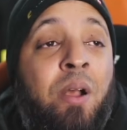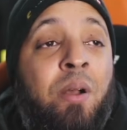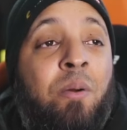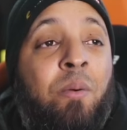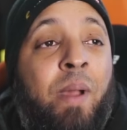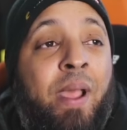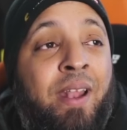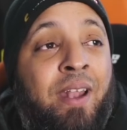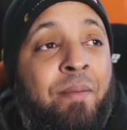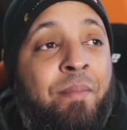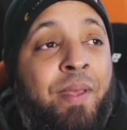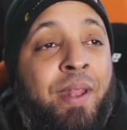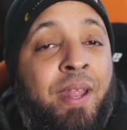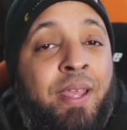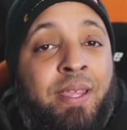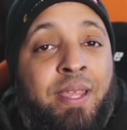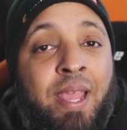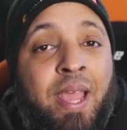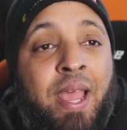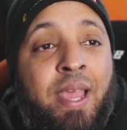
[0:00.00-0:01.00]
Wait a
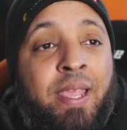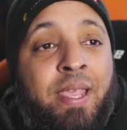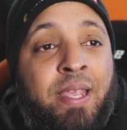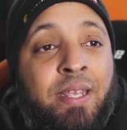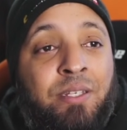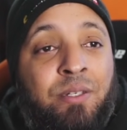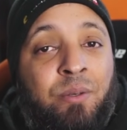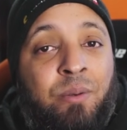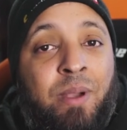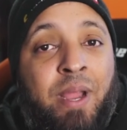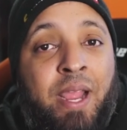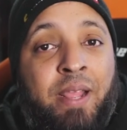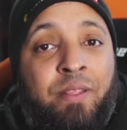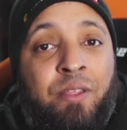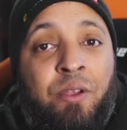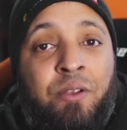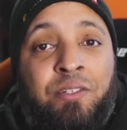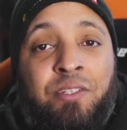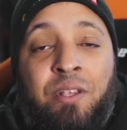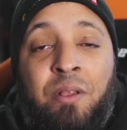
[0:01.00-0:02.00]
minute. Yeah, he is right.
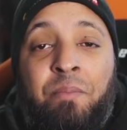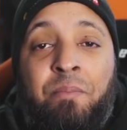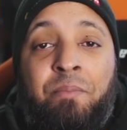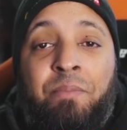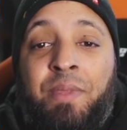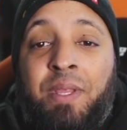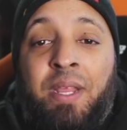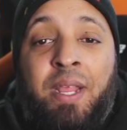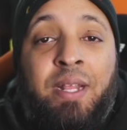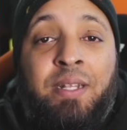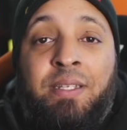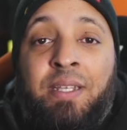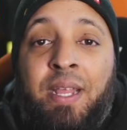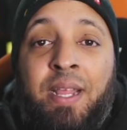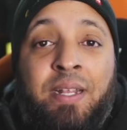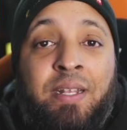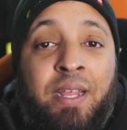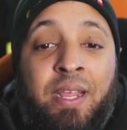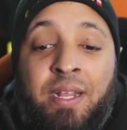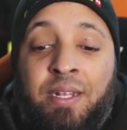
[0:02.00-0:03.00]
There's some in,
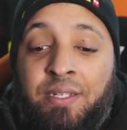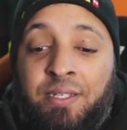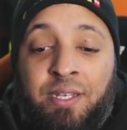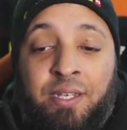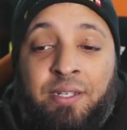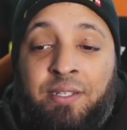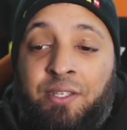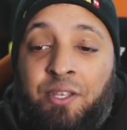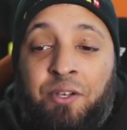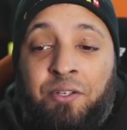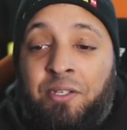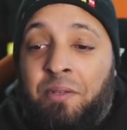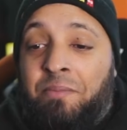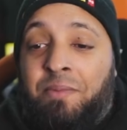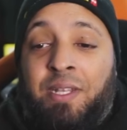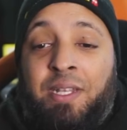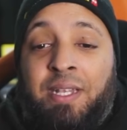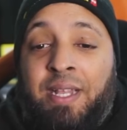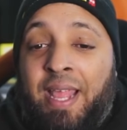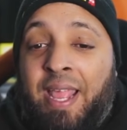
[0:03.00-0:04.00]
in, in, there's some
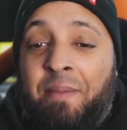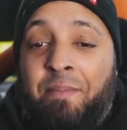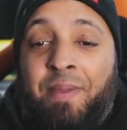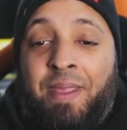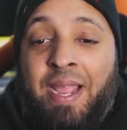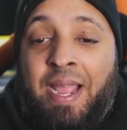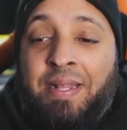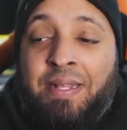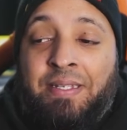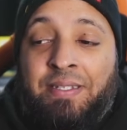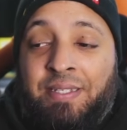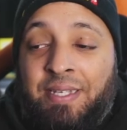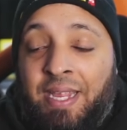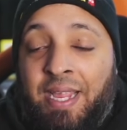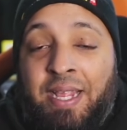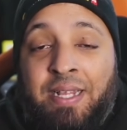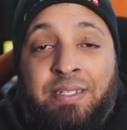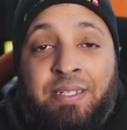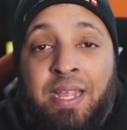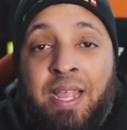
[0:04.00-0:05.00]
delay behind the
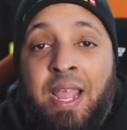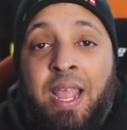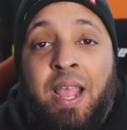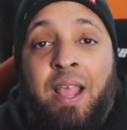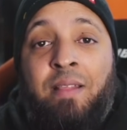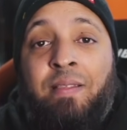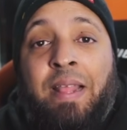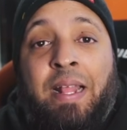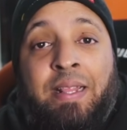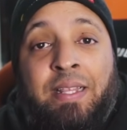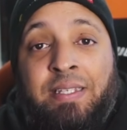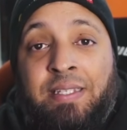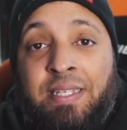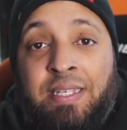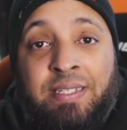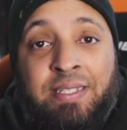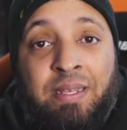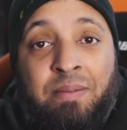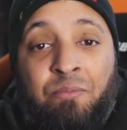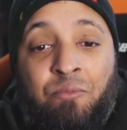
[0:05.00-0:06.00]
scenes that the
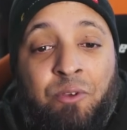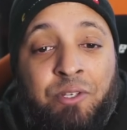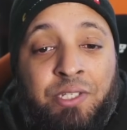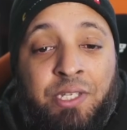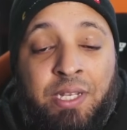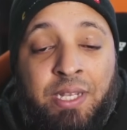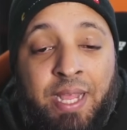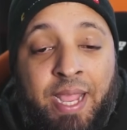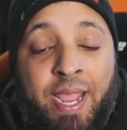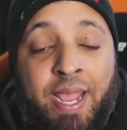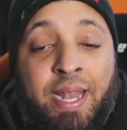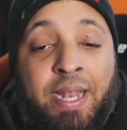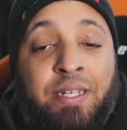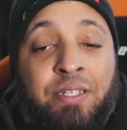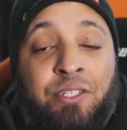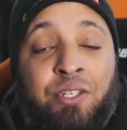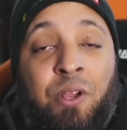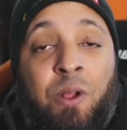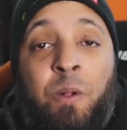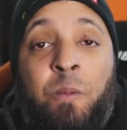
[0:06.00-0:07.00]
system was delayed. And
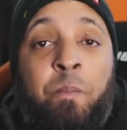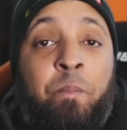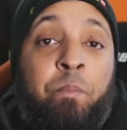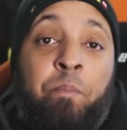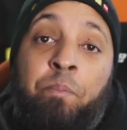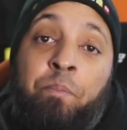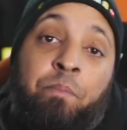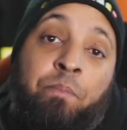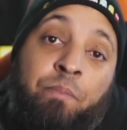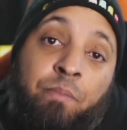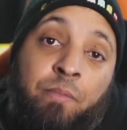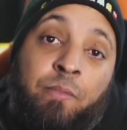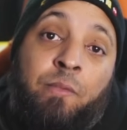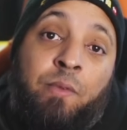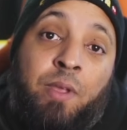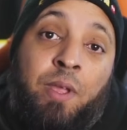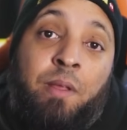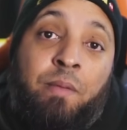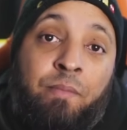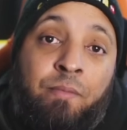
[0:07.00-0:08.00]
so,
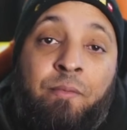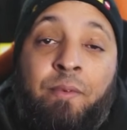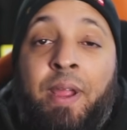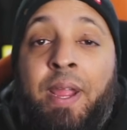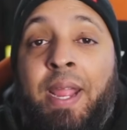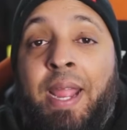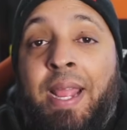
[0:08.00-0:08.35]
yeah, right.